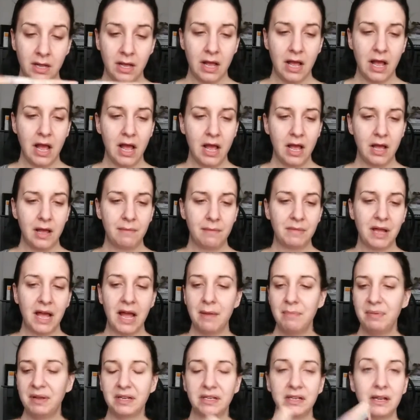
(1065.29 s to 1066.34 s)

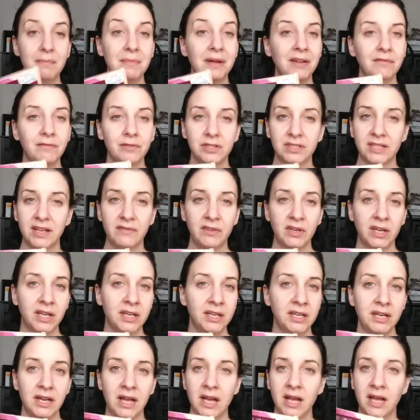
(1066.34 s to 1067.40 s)
I picked up mine for
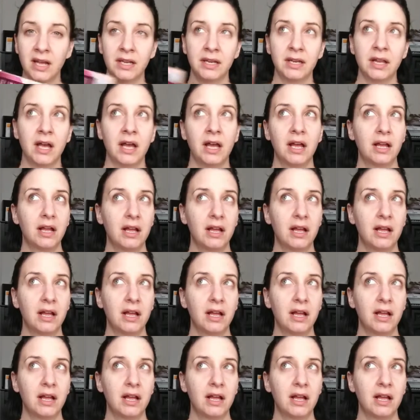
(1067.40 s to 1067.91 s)
$7.99.